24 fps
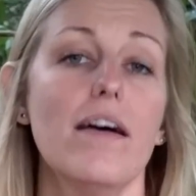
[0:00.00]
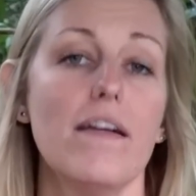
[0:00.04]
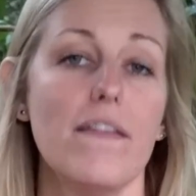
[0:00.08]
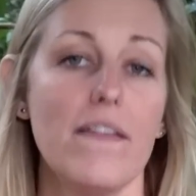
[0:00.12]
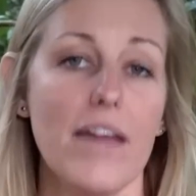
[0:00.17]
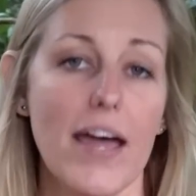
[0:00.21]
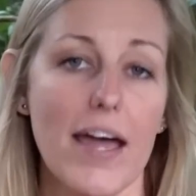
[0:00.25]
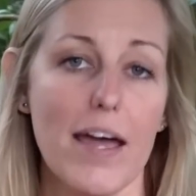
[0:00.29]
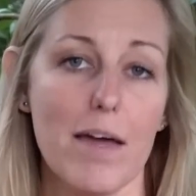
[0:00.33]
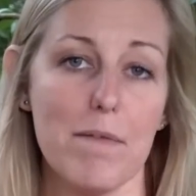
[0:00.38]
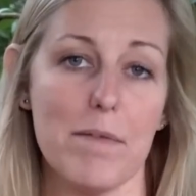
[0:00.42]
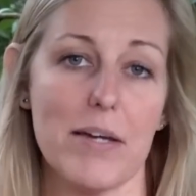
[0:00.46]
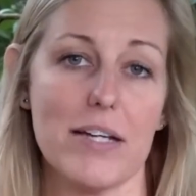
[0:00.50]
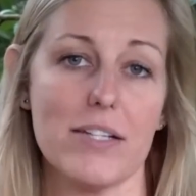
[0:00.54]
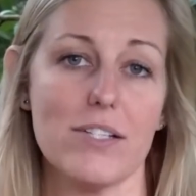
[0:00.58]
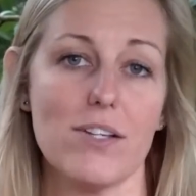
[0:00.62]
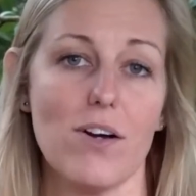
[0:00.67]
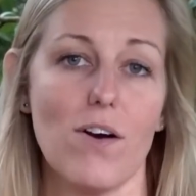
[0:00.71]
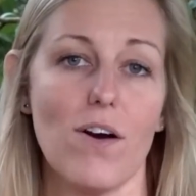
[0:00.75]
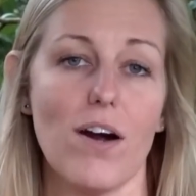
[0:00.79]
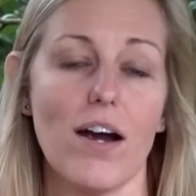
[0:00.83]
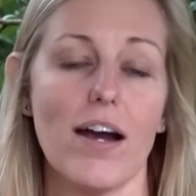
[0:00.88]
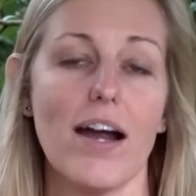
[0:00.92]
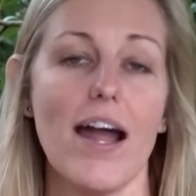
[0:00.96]
the hammocks
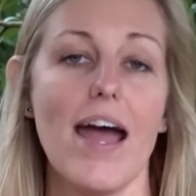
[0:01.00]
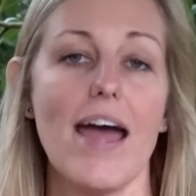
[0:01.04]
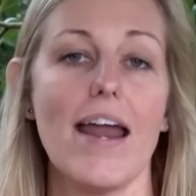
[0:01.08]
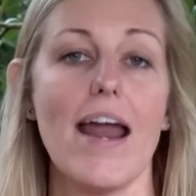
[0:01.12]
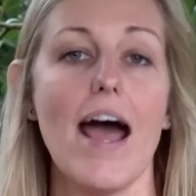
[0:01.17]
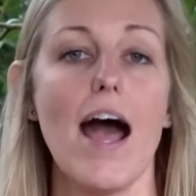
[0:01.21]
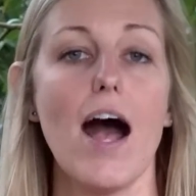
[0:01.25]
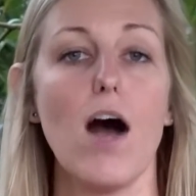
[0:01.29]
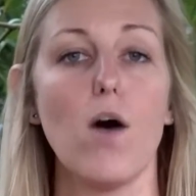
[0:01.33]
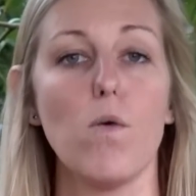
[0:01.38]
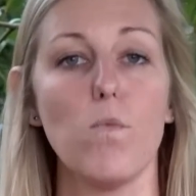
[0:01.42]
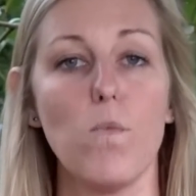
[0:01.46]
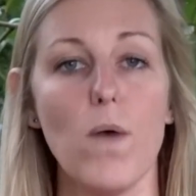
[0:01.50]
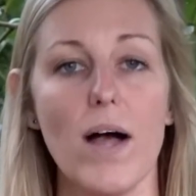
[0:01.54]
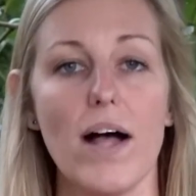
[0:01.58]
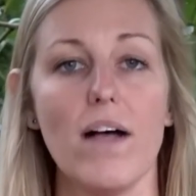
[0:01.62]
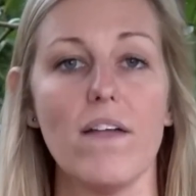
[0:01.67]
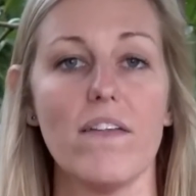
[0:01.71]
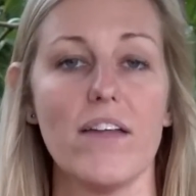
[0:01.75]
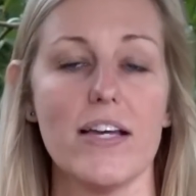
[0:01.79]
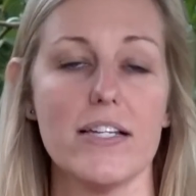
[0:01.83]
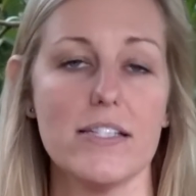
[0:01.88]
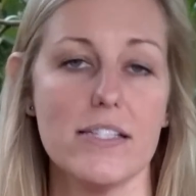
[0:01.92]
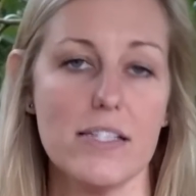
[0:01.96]
are and how
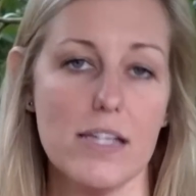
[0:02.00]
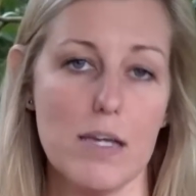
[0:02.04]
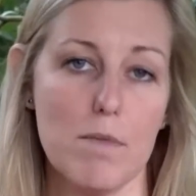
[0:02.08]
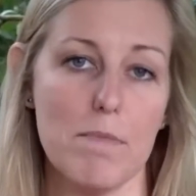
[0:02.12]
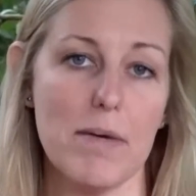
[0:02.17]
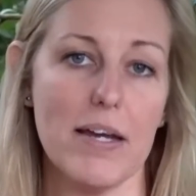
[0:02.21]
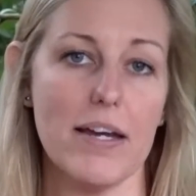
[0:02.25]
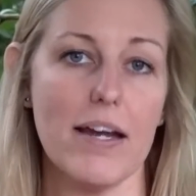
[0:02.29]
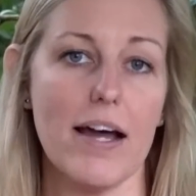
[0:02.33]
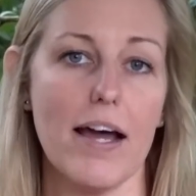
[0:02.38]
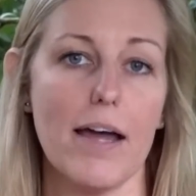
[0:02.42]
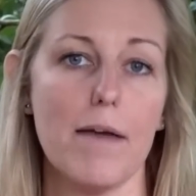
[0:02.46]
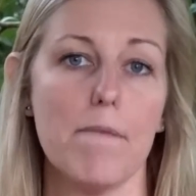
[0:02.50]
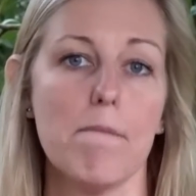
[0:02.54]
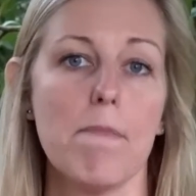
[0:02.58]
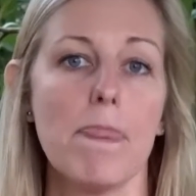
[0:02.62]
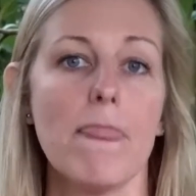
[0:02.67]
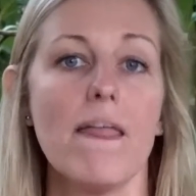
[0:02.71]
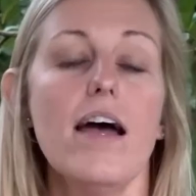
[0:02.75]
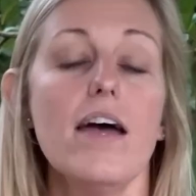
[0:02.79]
well they sleep at night.